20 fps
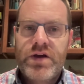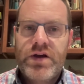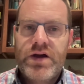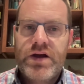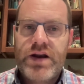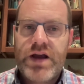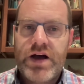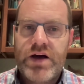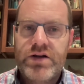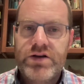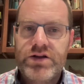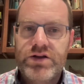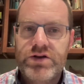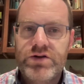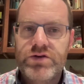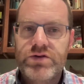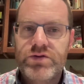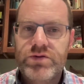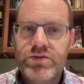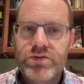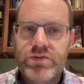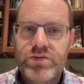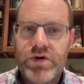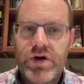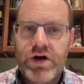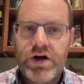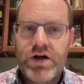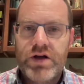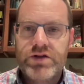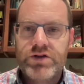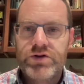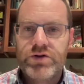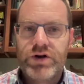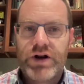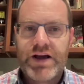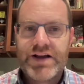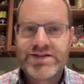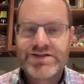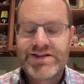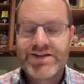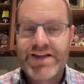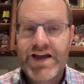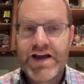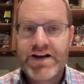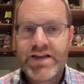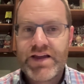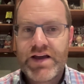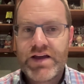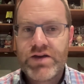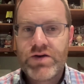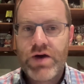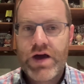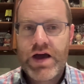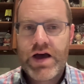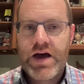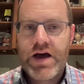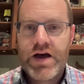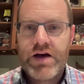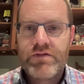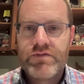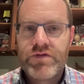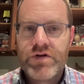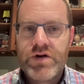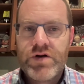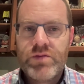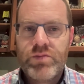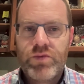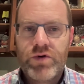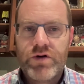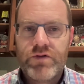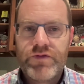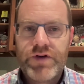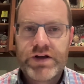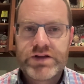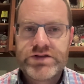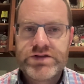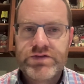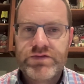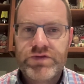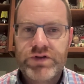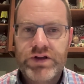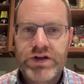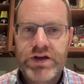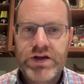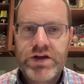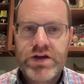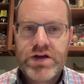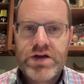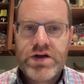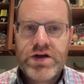And how do you utilize the data that you have more effectively?